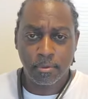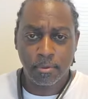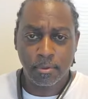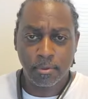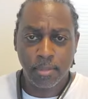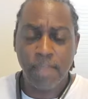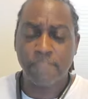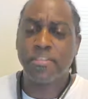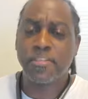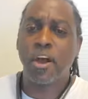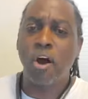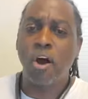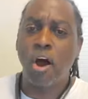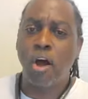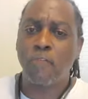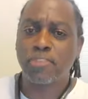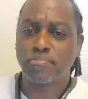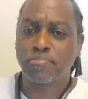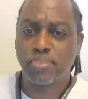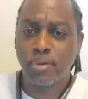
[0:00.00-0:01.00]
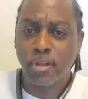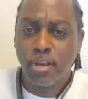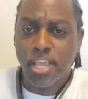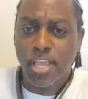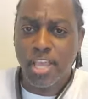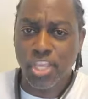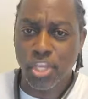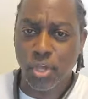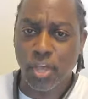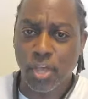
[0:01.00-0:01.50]
if they're office
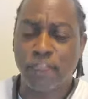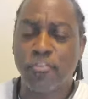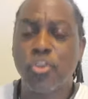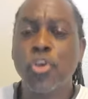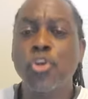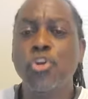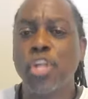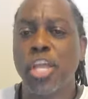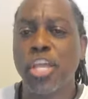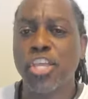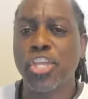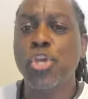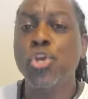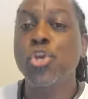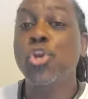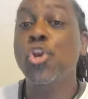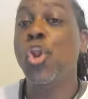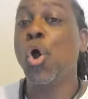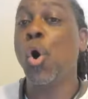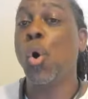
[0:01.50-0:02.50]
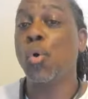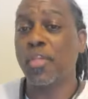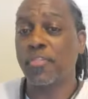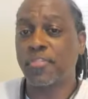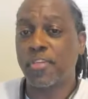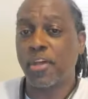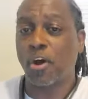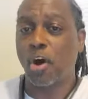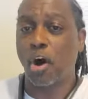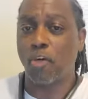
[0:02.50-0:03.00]
bullying you, if you know that
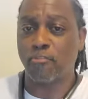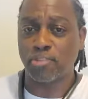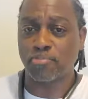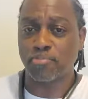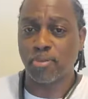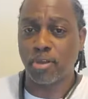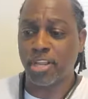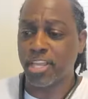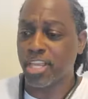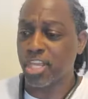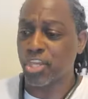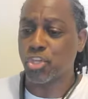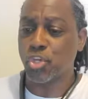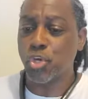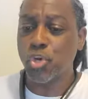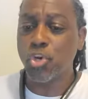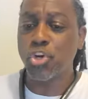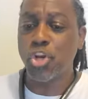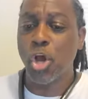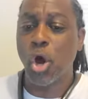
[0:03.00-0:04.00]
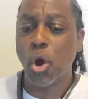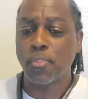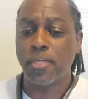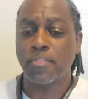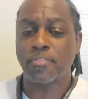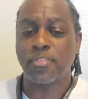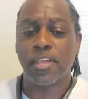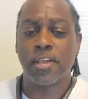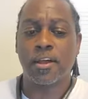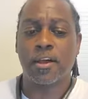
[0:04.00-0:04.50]
they're office bullying you, you know that
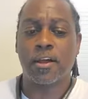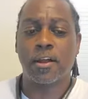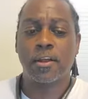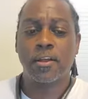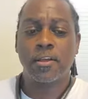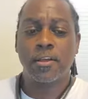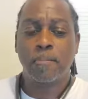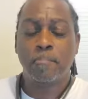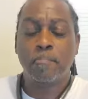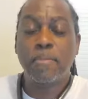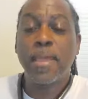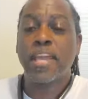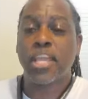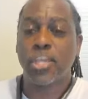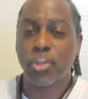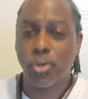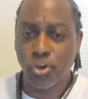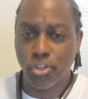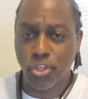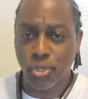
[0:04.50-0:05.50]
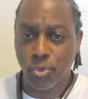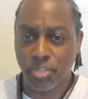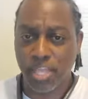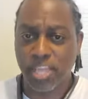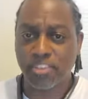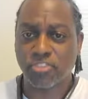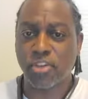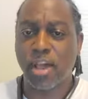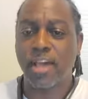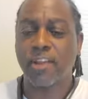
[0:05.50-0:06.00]
they are picking on you,
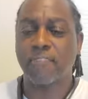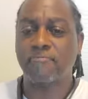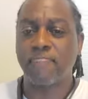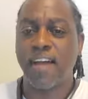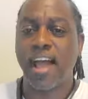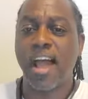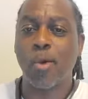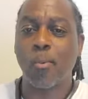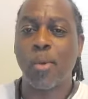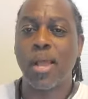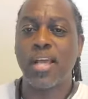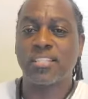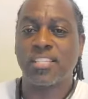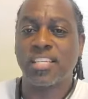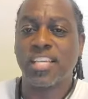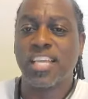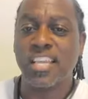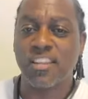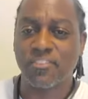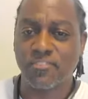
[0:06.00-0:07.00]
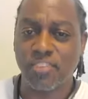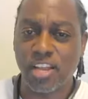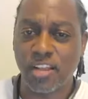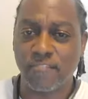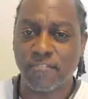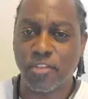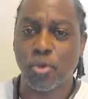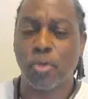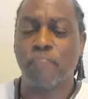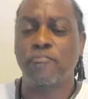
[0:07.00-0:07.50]
they're trying to find ways to get rid of you.